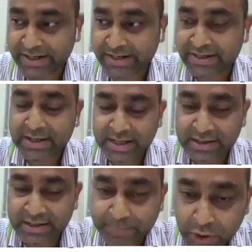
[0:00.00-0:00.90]
in
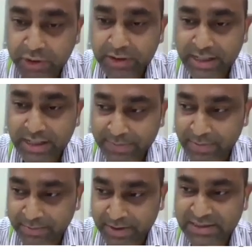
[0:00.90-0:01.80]
pure lipid
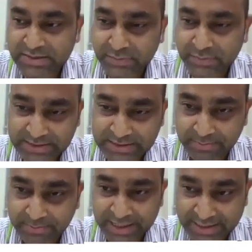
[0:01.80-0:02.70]
membranes, for
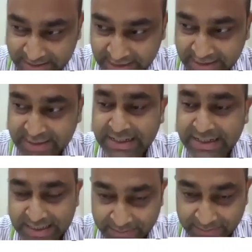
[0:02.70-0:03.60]
example, I take
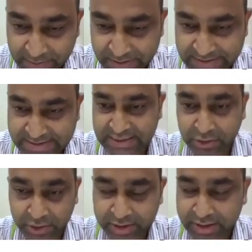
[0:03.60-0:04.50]
DPPC or